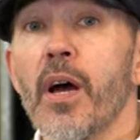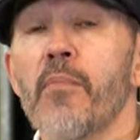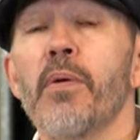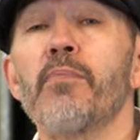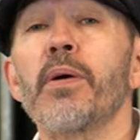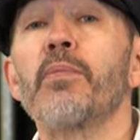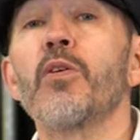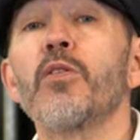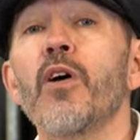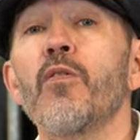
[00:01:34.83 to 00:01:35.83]
but people
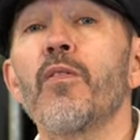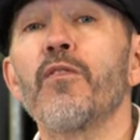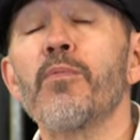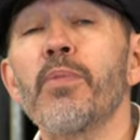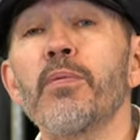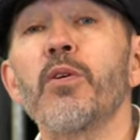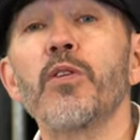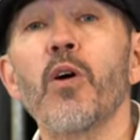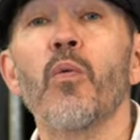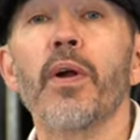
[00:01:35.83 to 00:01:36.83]
who don't
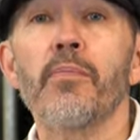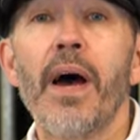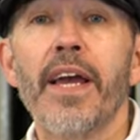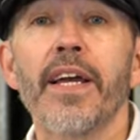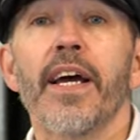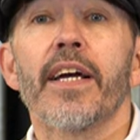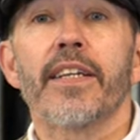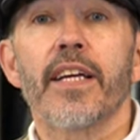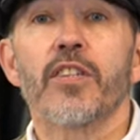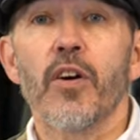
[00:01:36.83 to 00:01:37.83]
want to pay
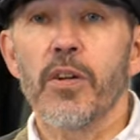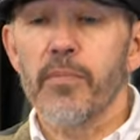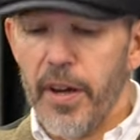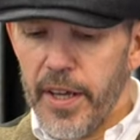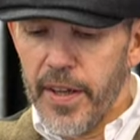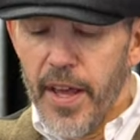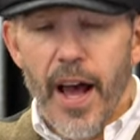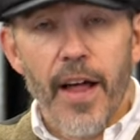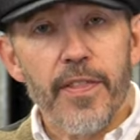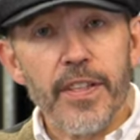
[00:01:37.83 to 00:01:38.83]
Daytona money.
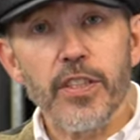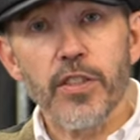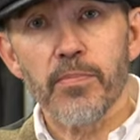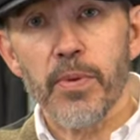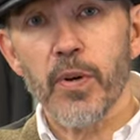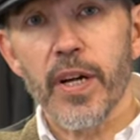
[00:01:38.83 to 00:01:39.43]
And this is the boot.